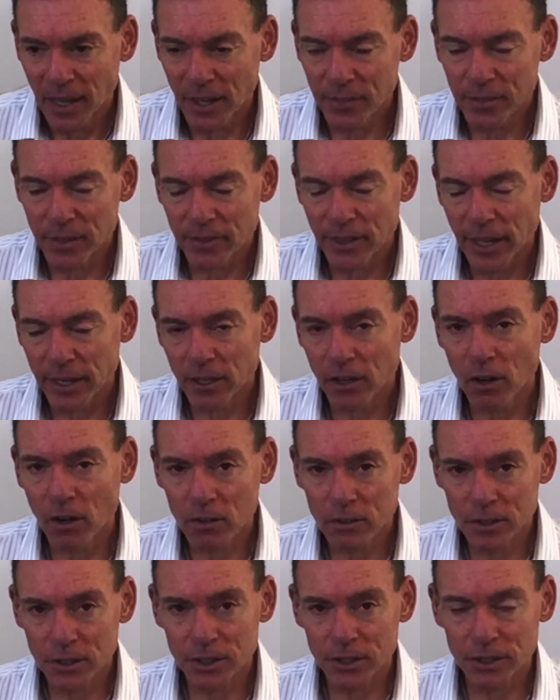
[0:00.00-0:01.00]
And that
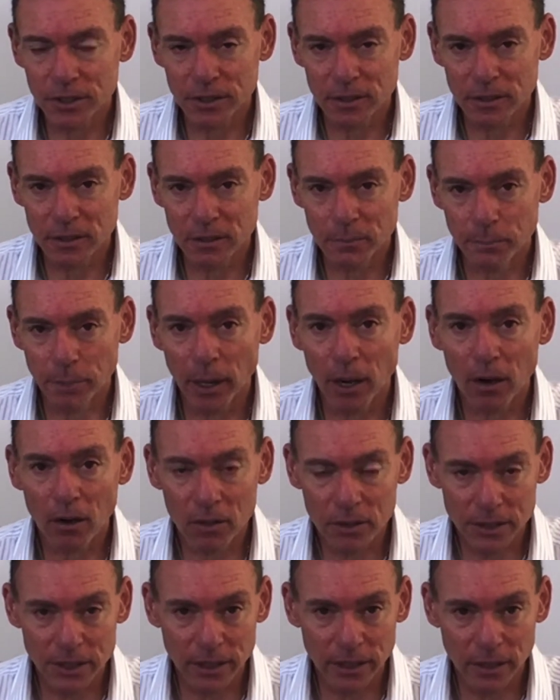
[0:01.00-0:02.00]
constant
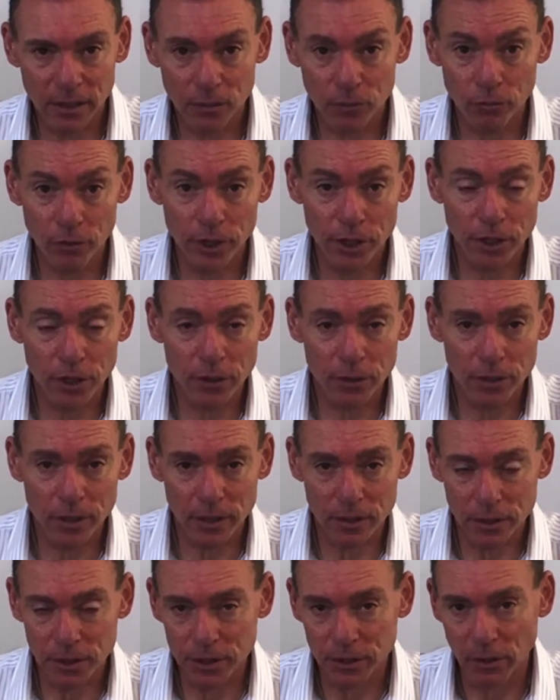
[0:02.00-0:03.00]
parting and
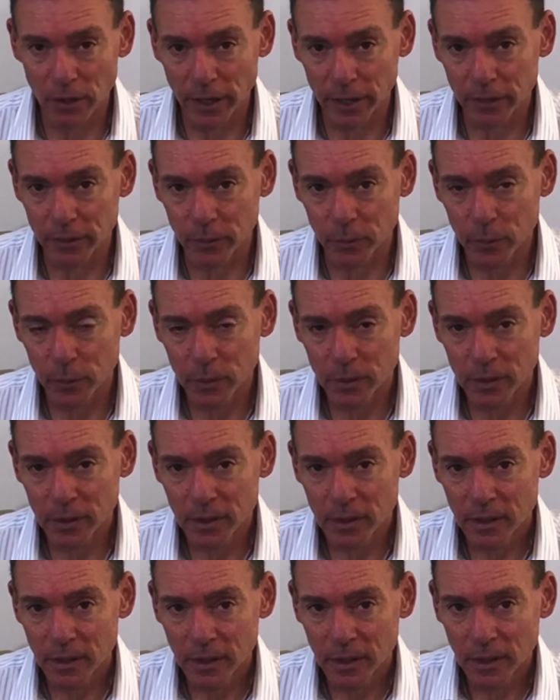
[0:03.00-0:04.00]
reunion cycle
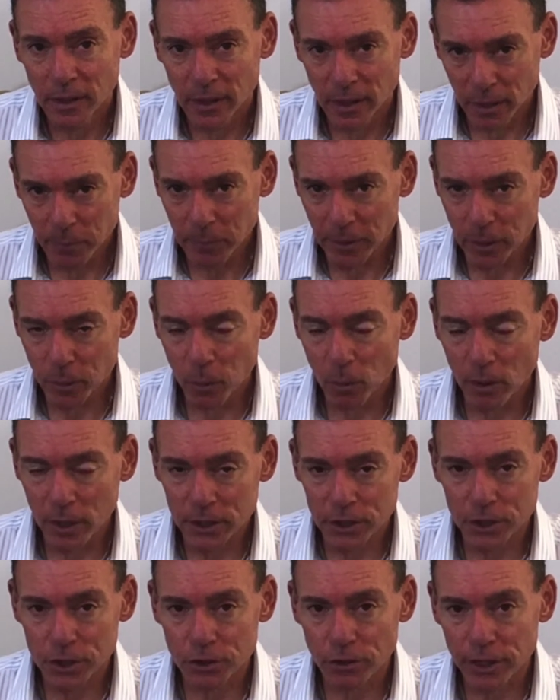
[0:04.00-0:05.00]
can be
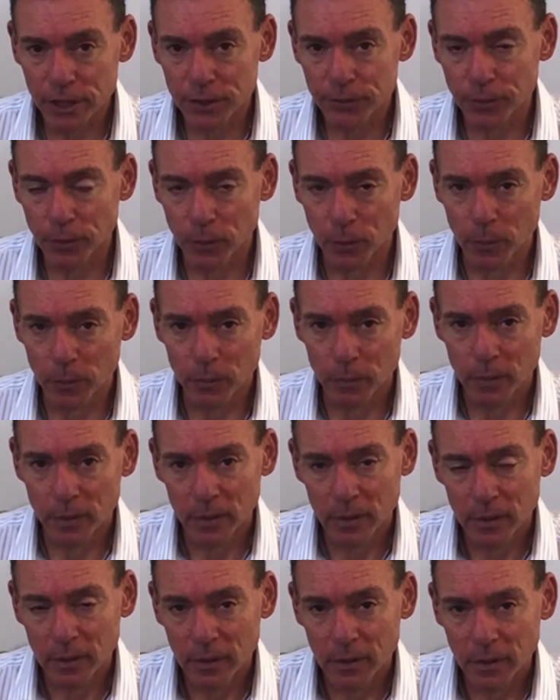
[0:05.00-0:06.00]
quite stressful.
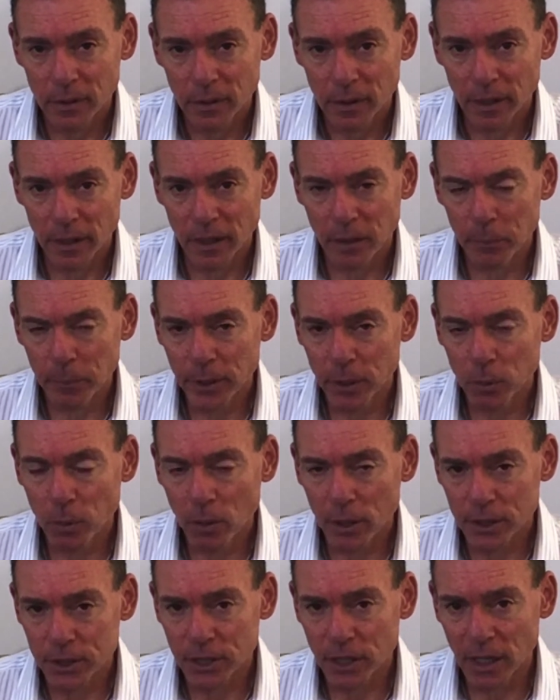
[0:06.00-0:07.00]
It can be
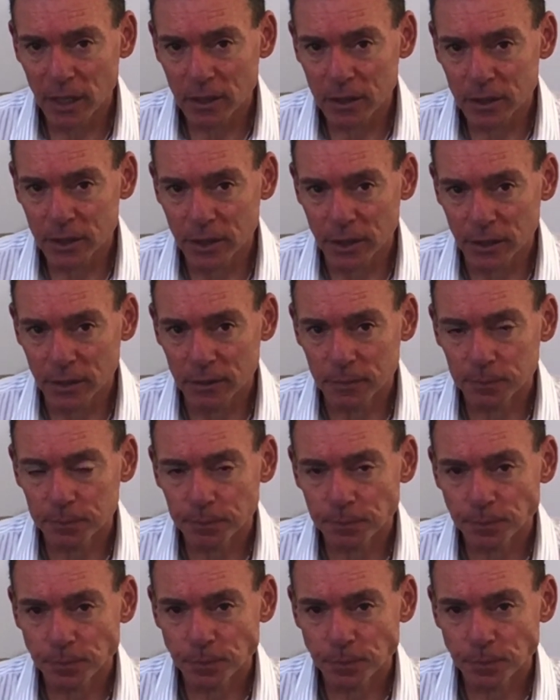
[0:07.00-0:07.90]
quite challenging.